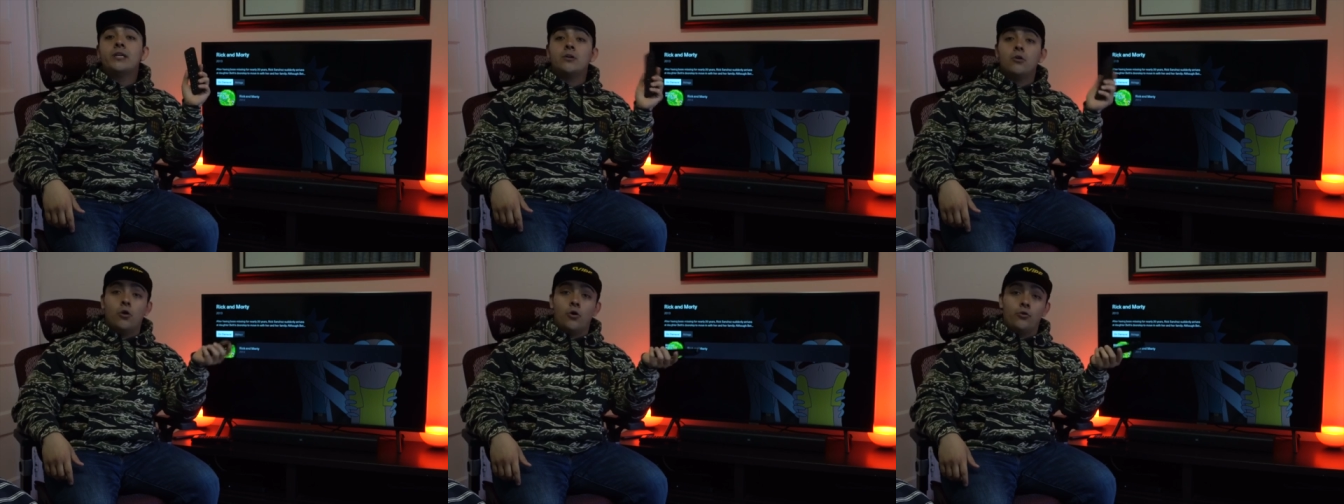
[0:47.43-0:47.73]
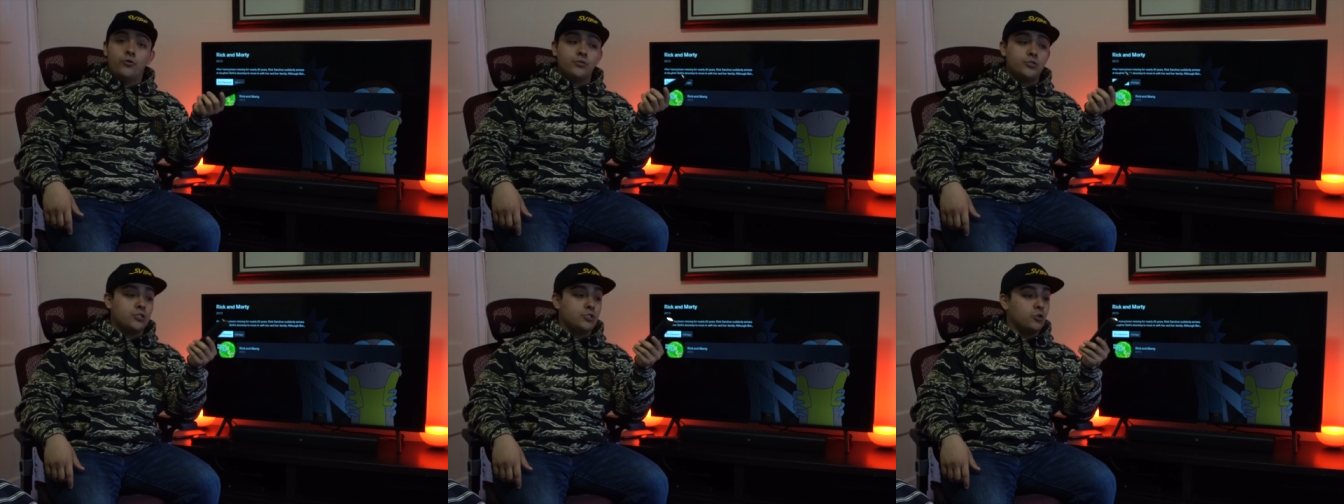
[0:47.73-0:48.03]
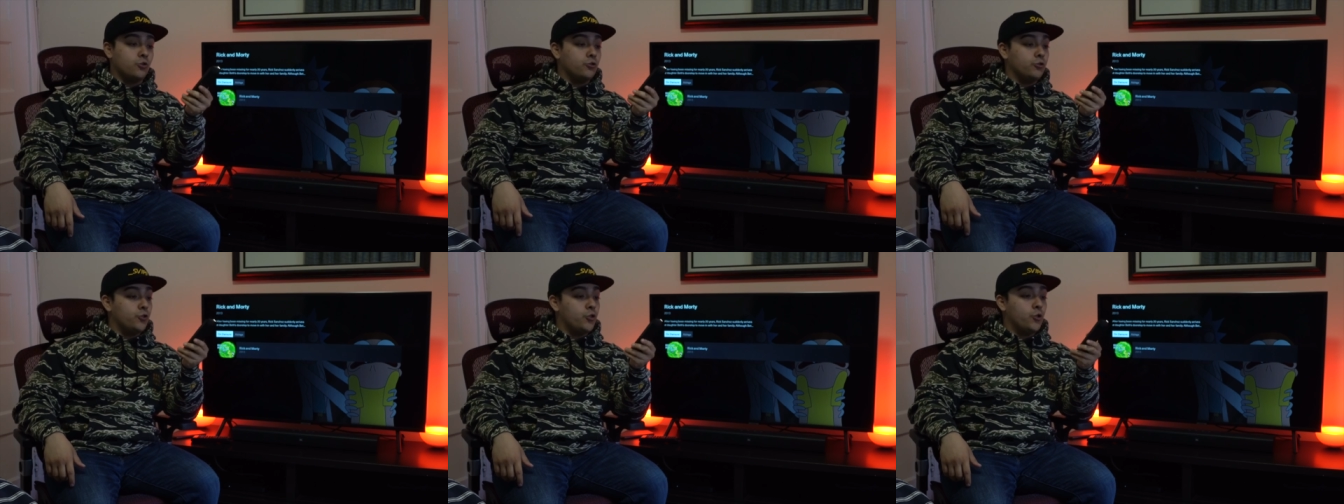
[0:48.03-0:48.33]
can
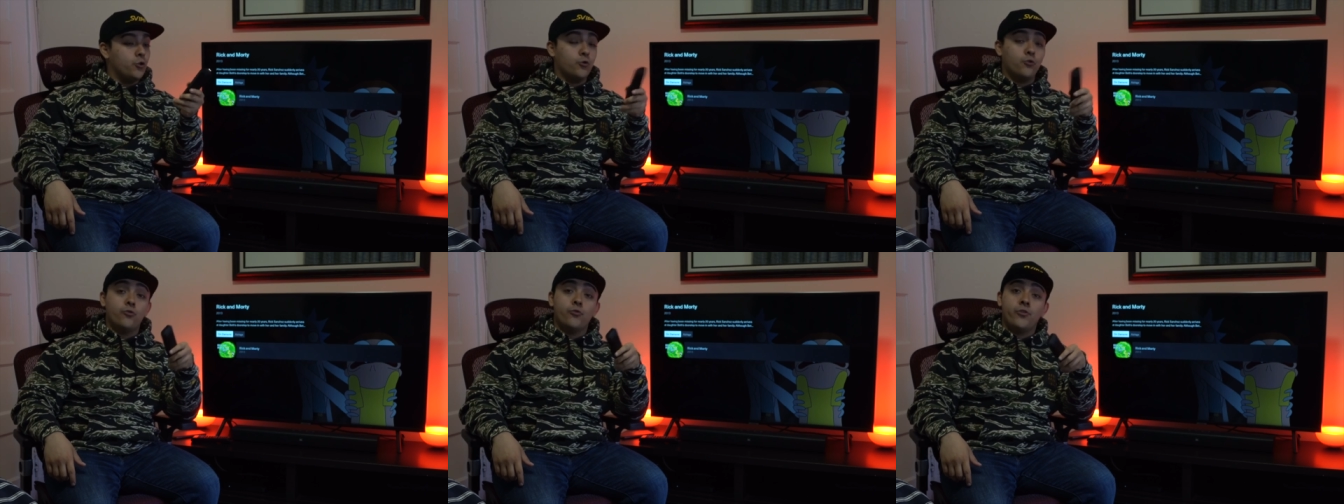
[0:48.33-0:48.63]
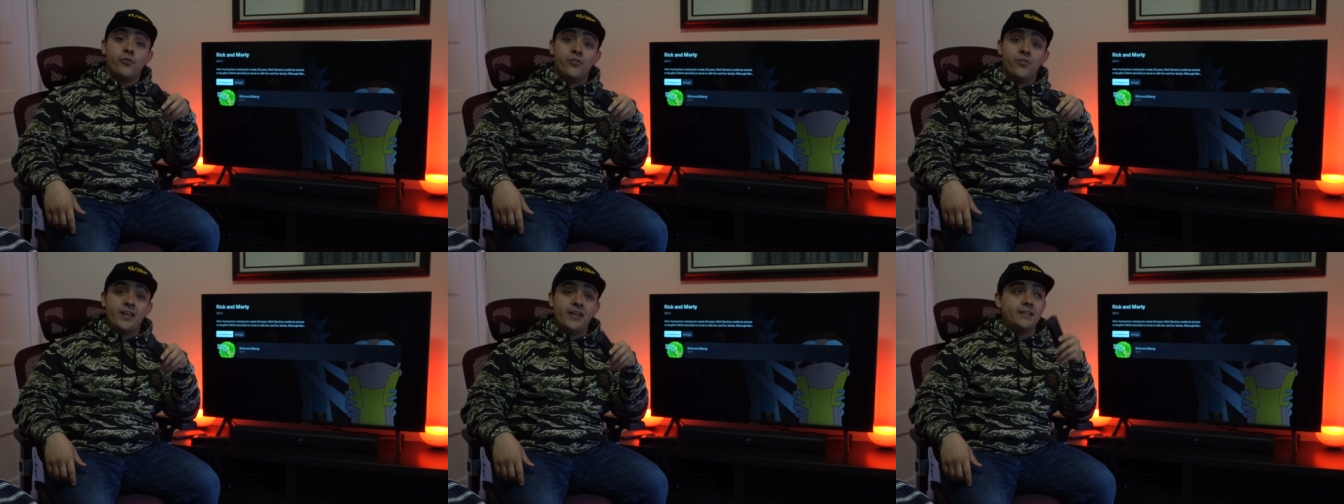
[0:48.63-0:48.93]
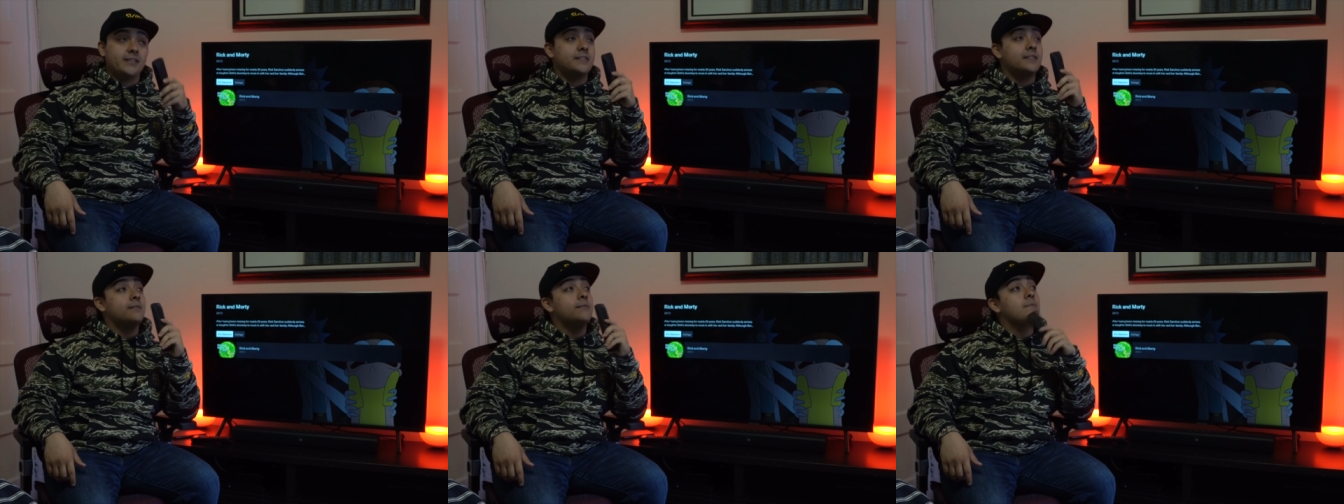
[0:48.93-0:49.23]
also do
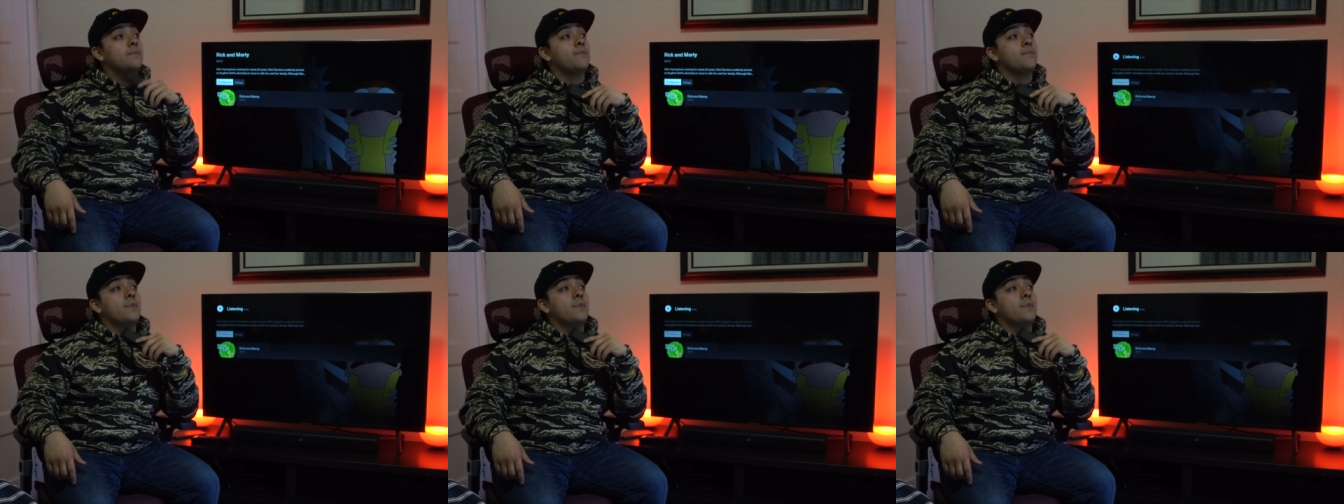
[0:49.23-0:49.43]
this.